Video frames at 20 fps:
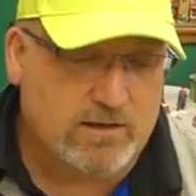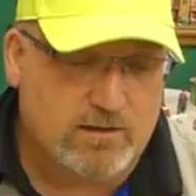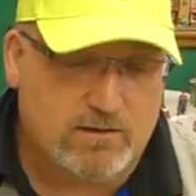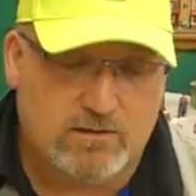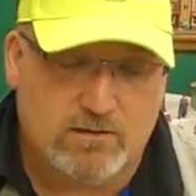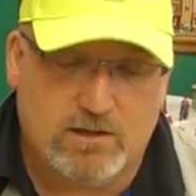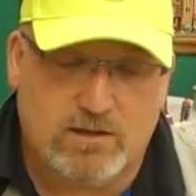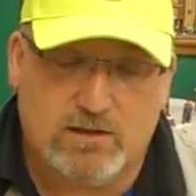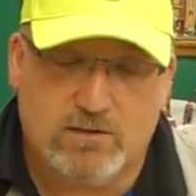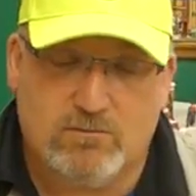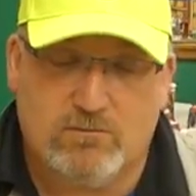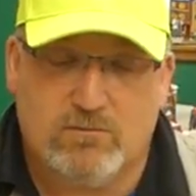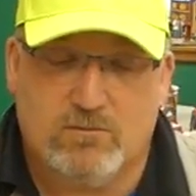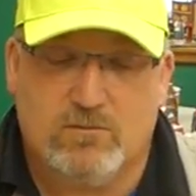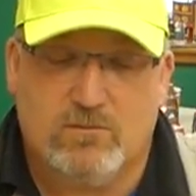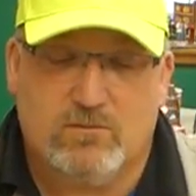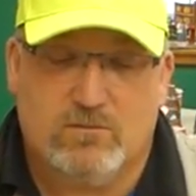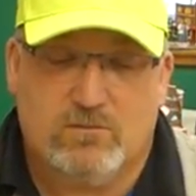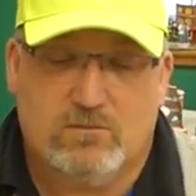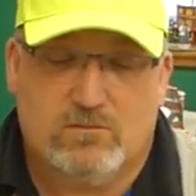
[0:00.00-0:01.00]
of it
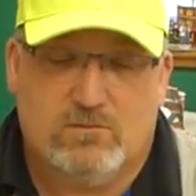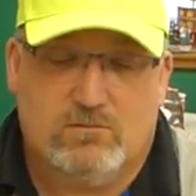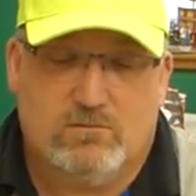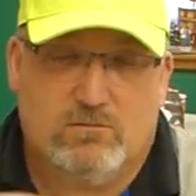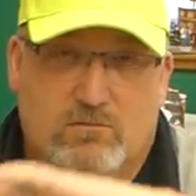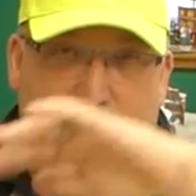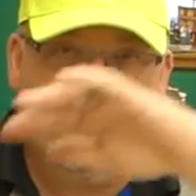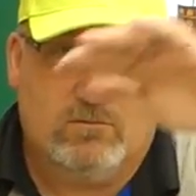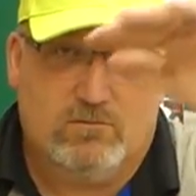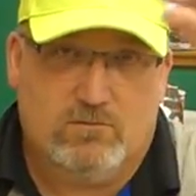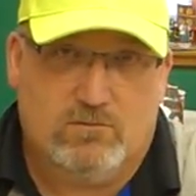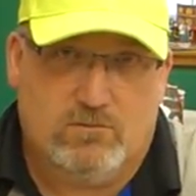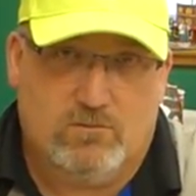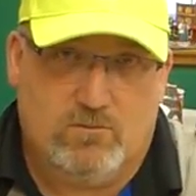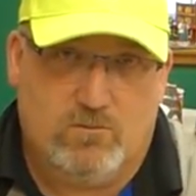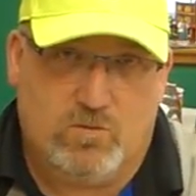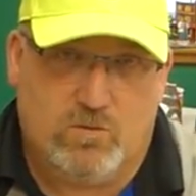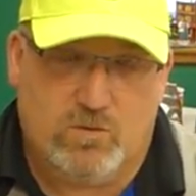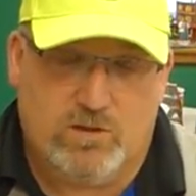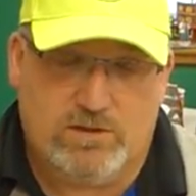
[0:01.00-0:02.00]

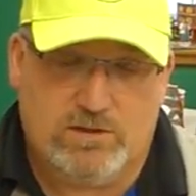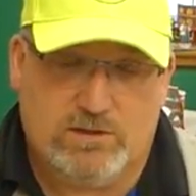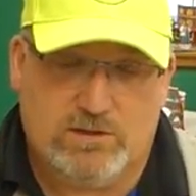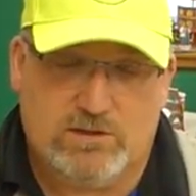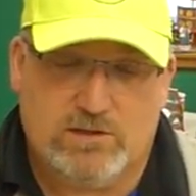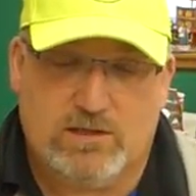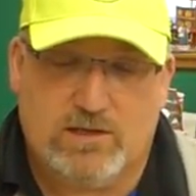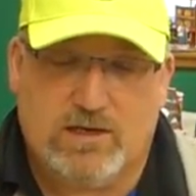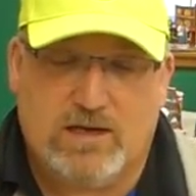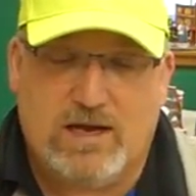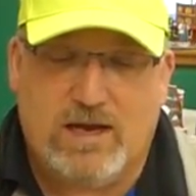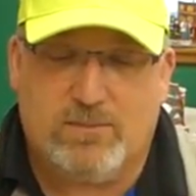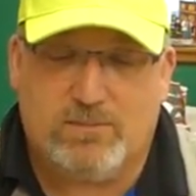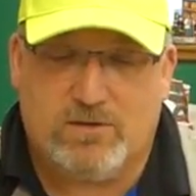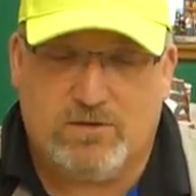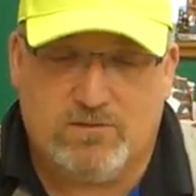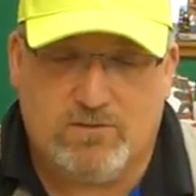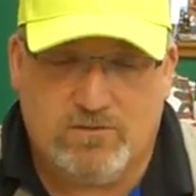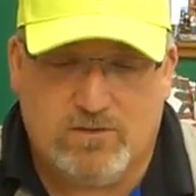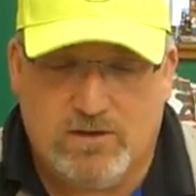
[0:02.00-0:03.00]
bridges the gap
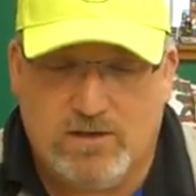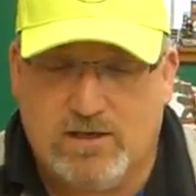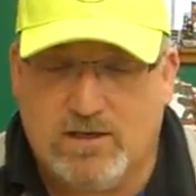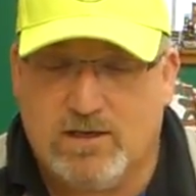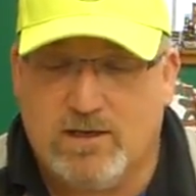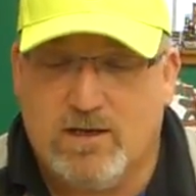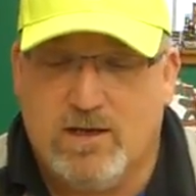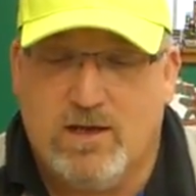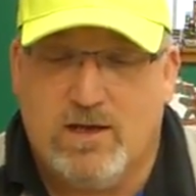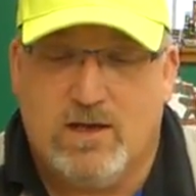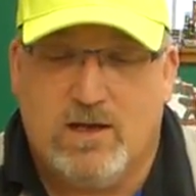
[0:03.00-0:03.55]
to fitting,